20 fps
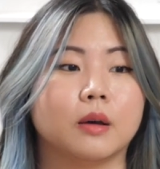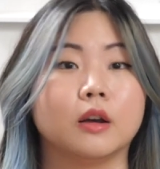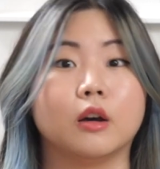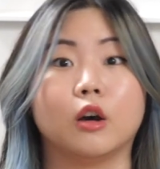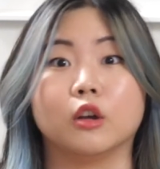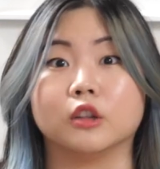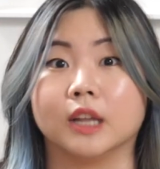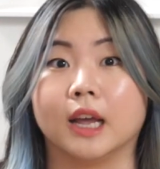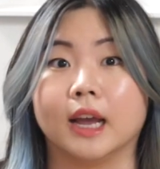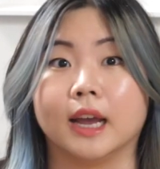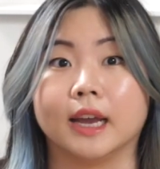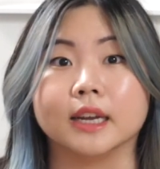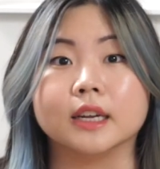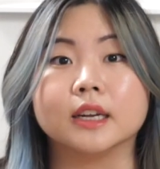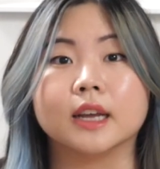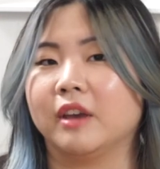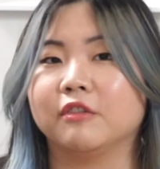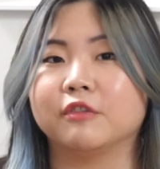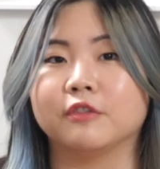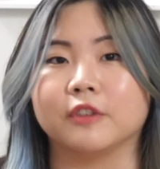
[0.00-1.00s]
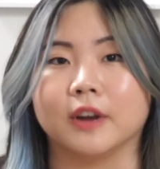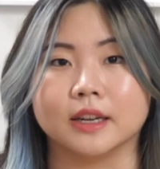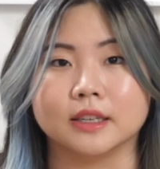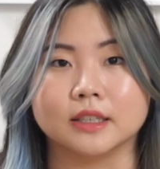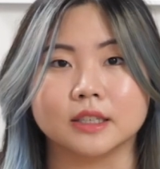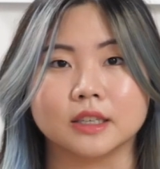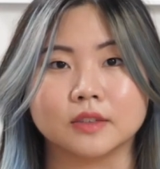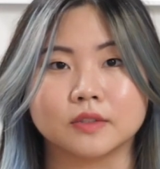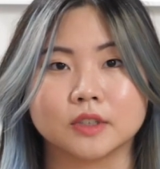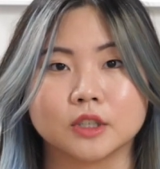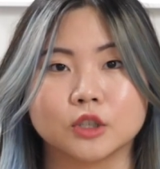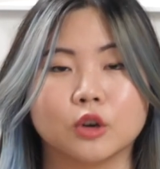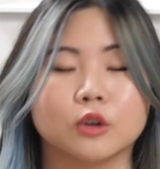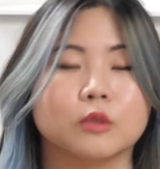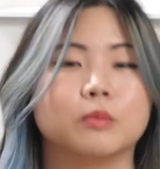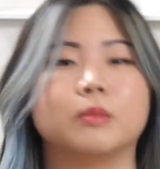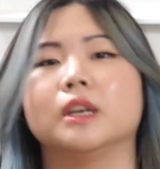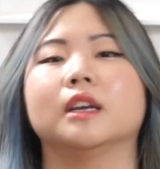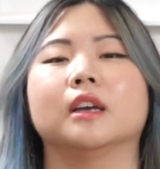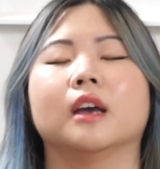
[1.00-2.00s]
online. My friend even
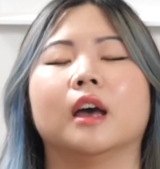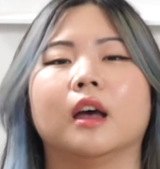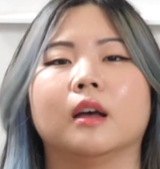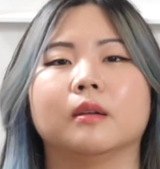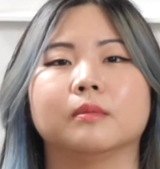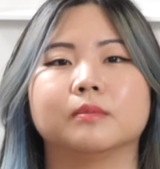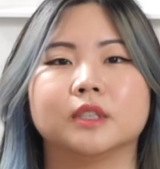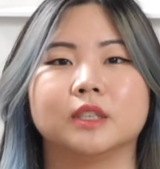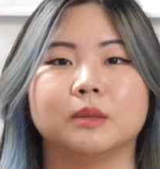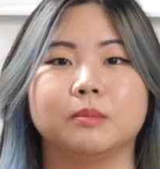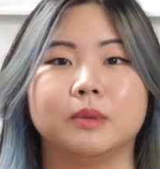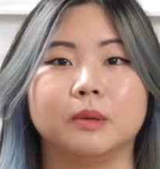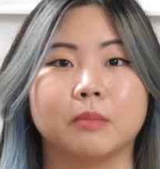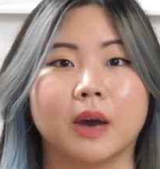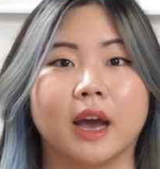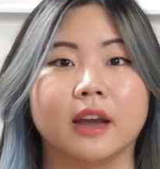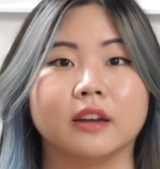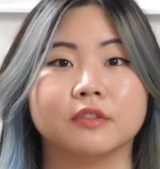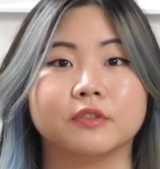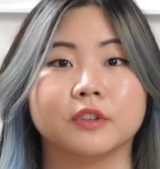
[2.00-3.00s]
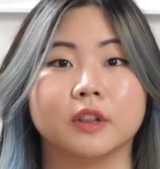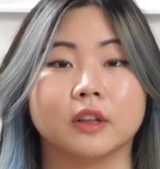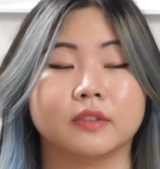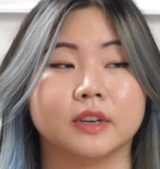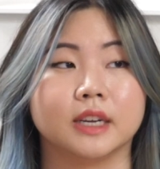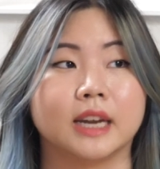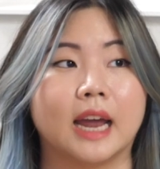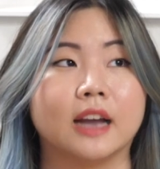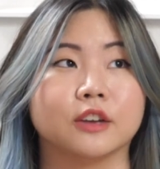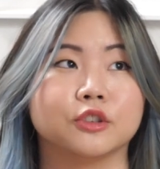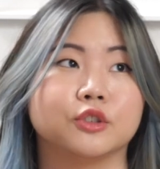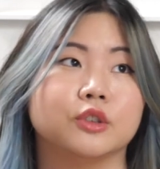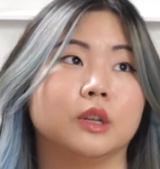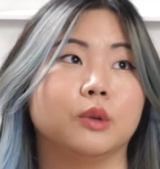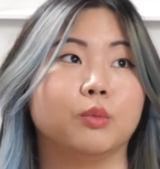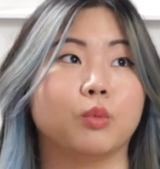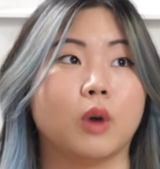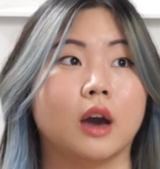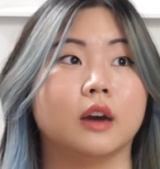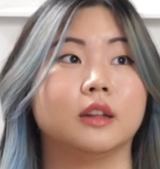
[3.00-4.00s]
told me to be mindful of it.
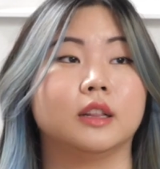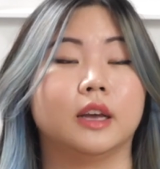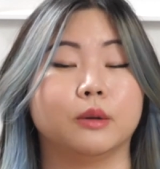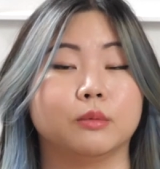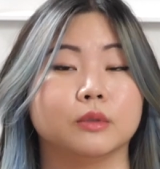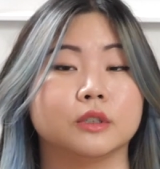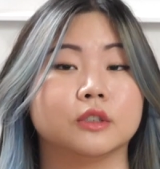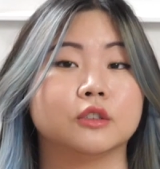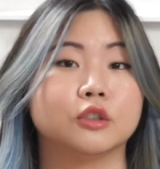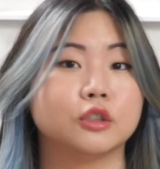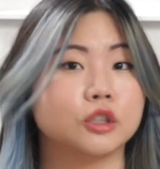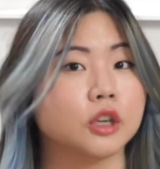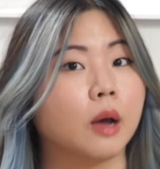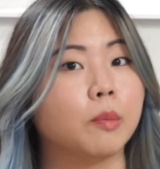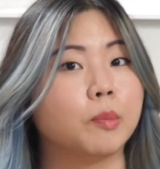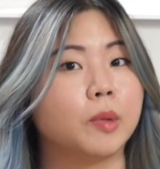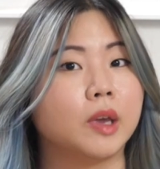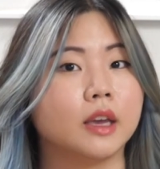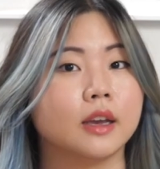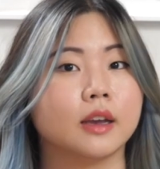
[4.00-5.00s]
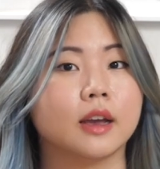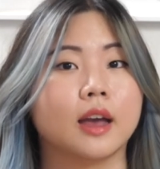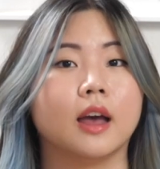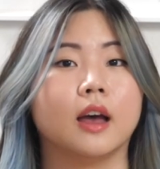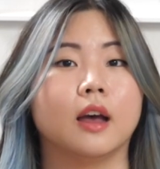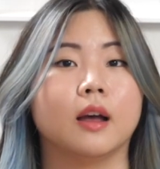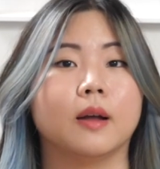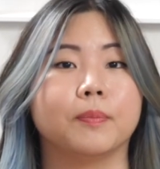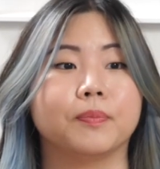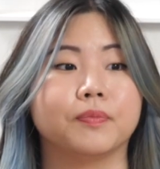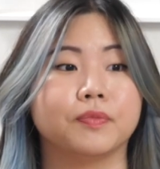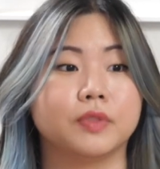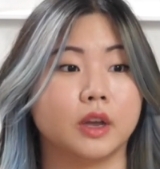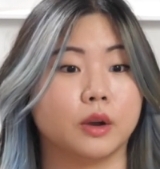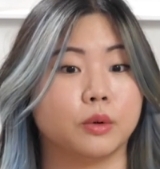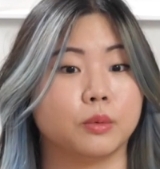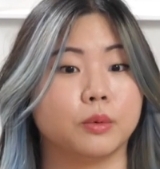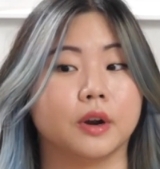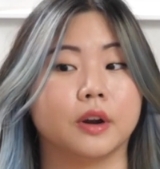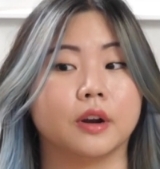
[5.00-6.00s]
Actually, while I was shopping,
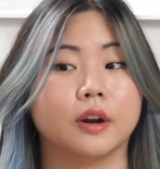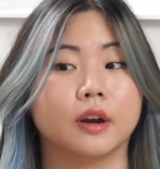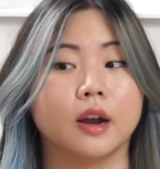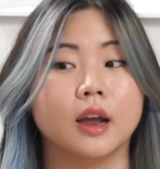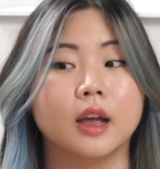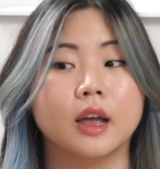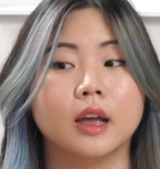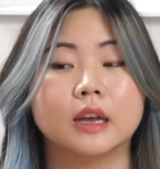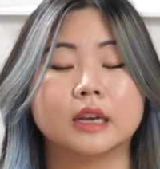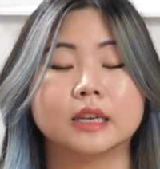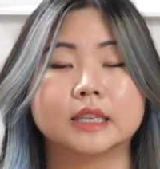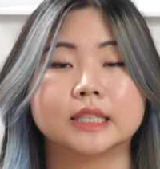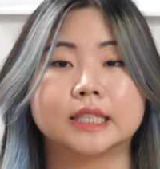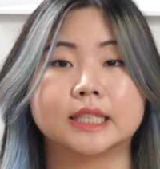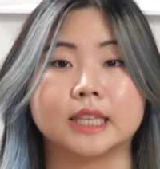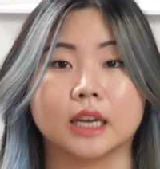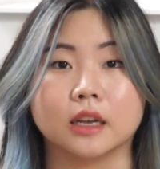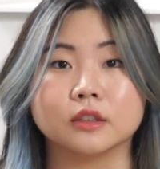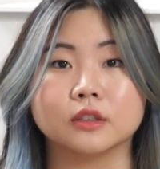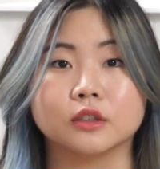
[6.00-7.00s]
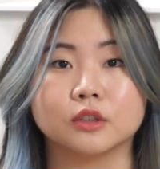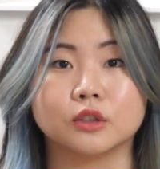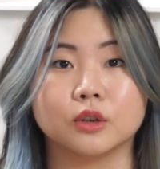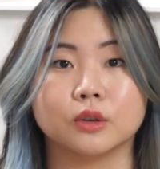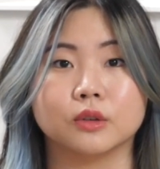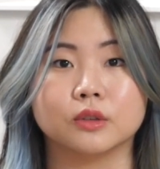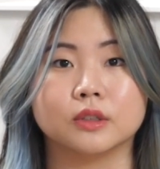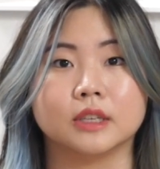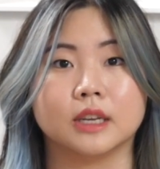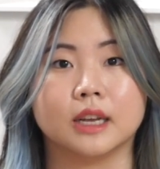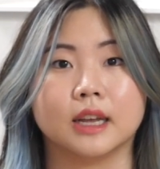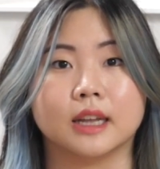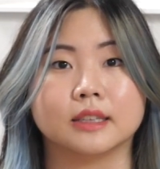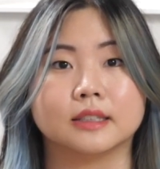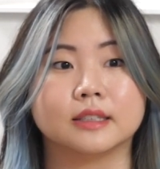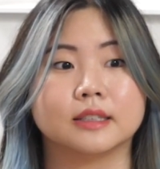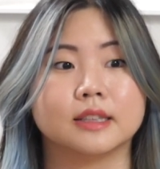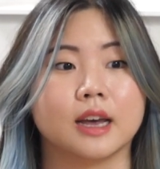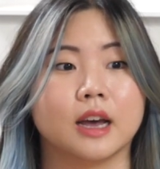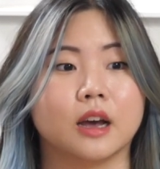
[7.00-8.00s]
there were sales
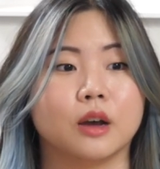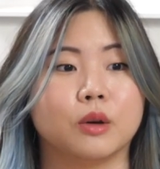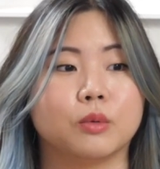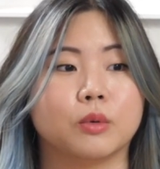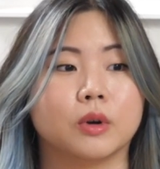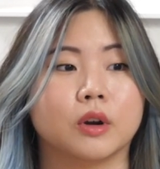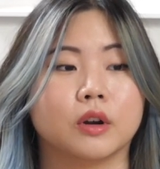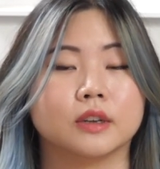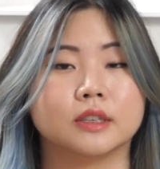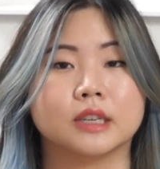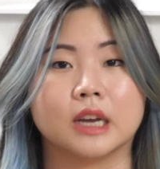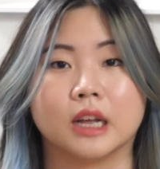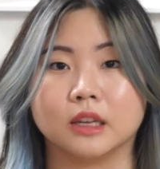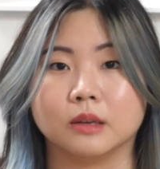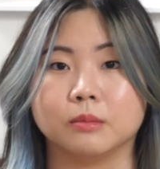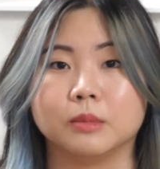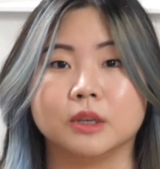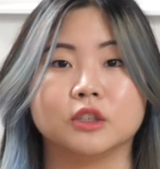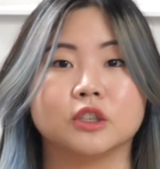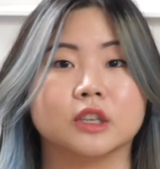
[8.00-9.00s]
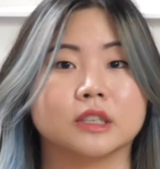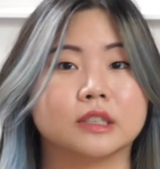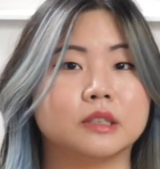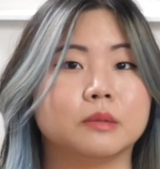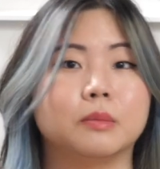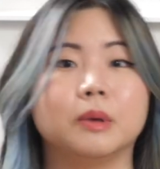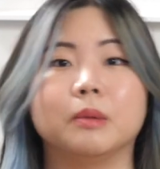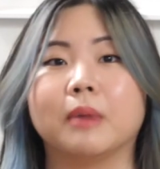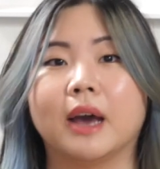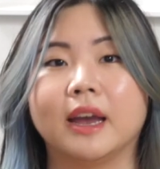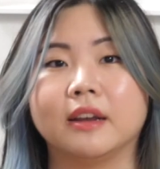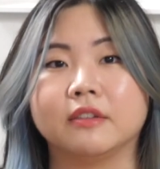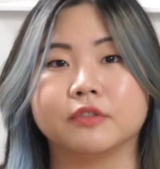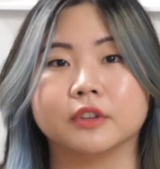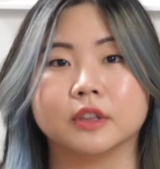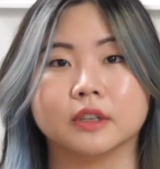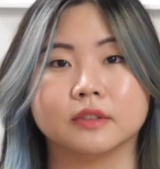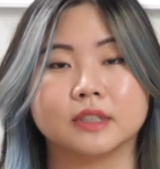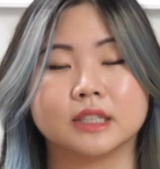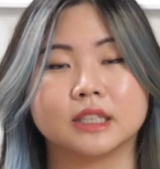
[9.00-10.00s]
associates that were telling me just to be
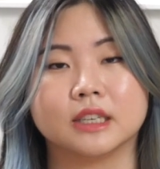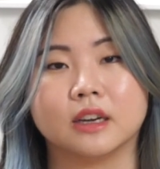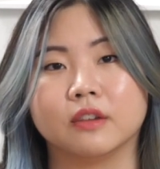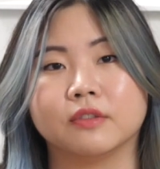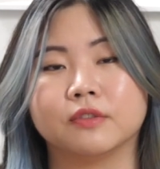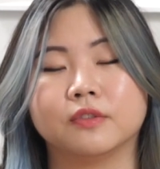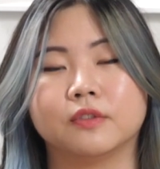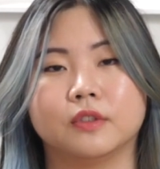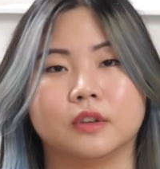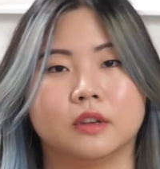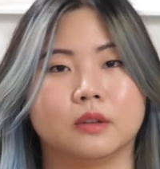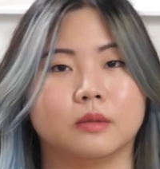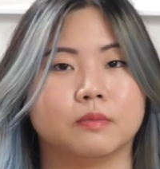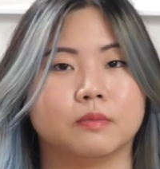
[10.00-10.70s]
mindful of stuff